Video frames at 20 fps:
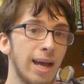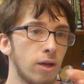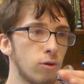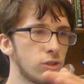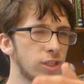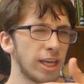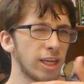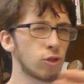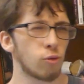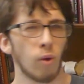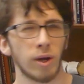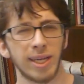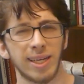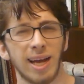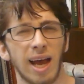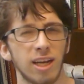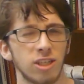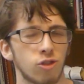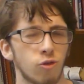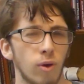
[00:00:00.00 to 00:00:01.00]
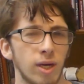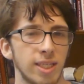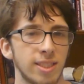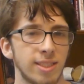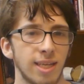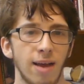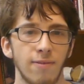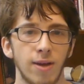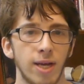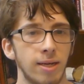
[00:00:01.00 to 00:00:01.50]
it was like
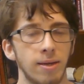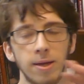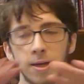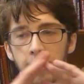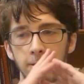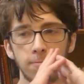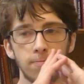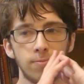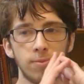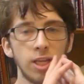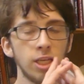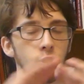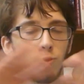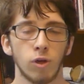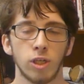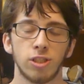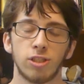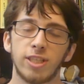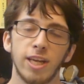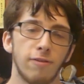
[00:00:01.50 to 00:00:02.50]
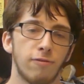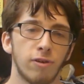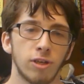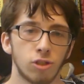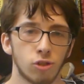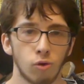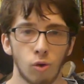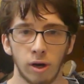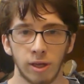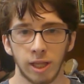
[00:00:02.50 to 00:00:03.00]
29-27. This was a different
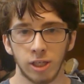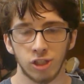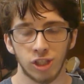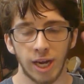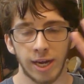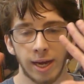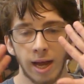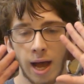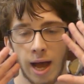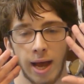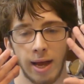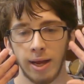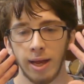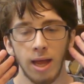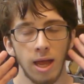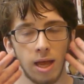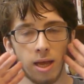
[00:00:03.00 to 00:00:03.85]
story than Shanghai.